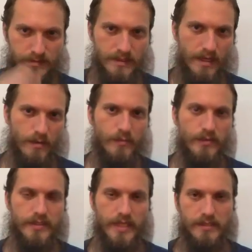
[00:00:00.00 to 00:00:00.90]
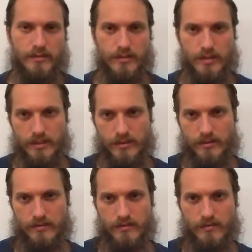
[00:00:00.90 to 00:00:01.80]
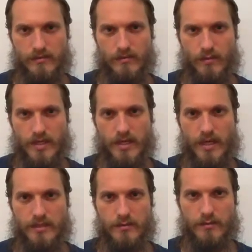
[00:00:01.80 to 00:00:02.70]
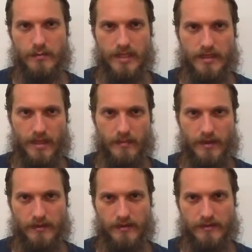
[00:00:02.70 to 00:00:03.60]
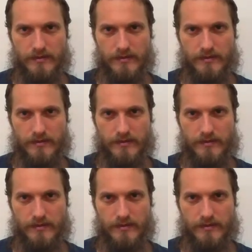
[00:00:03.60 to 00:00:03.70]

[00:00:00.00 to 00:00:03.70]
How do I want that to change? What can I do to make that better?